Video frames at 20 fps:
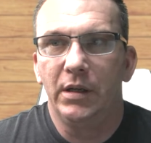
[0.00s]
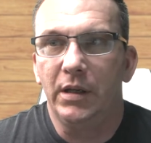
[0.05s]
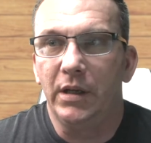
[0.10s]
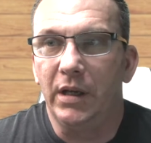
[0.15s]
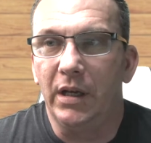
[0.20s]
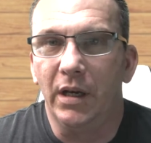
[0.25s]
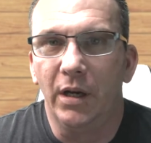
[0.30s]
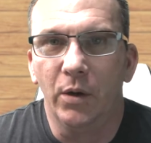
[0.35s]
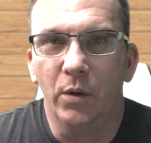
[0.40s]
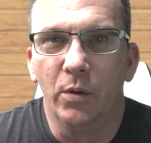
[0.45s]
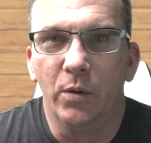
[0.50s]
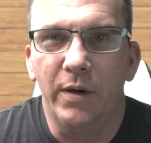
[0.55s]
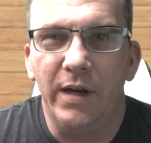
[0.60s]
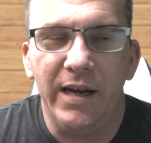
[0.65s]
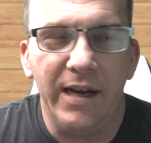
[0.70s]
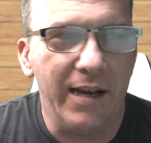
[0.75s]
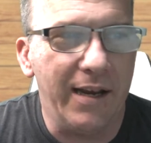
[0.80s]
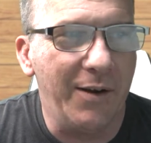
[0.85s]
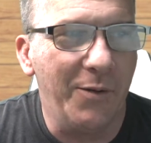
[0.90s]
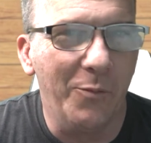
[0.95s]
Hello
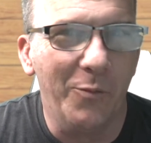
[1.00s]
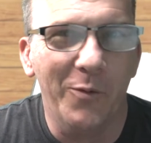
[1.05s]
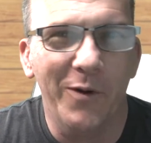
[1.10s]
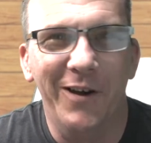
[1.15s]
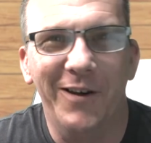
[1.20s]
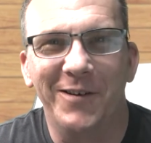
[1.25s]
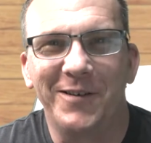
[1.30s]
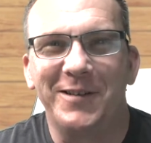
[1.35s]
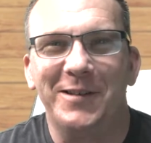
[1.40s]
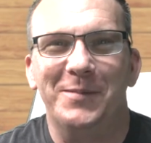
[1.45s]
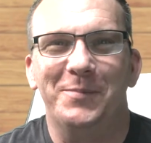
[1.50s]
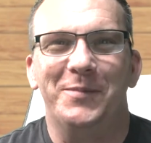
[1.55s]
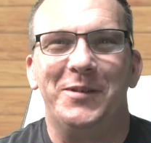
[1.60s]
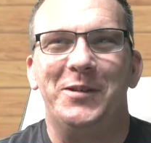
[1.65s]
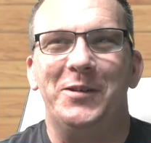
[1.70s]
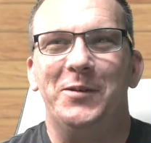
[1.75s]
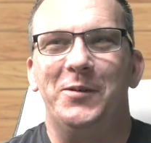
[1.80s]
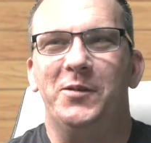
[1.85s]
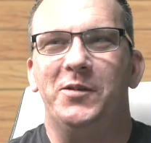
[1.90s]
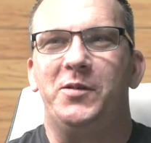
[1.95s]
and welcome
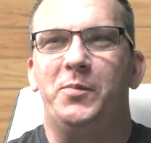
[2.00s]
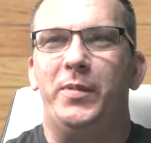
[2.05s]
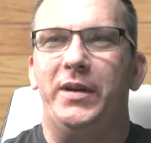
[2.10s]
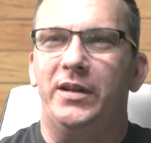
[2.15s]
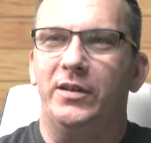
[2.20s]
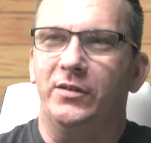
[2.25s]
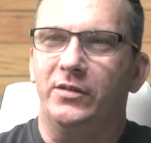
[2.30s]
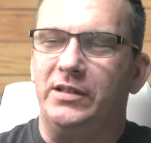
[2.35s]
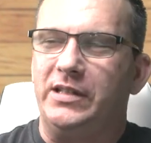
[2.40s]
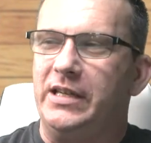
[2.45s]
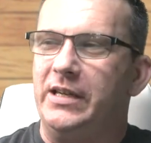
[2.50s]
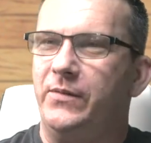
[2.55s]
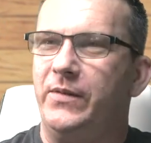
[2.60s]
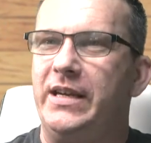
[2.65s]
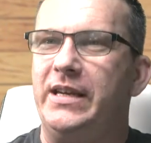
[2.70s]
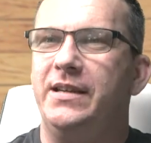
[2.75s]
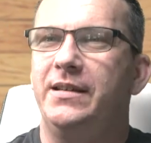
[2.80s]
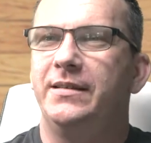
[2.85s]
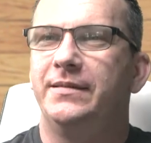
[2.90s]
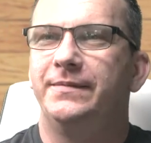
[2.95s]
to Spindle
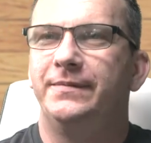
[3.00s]
TV.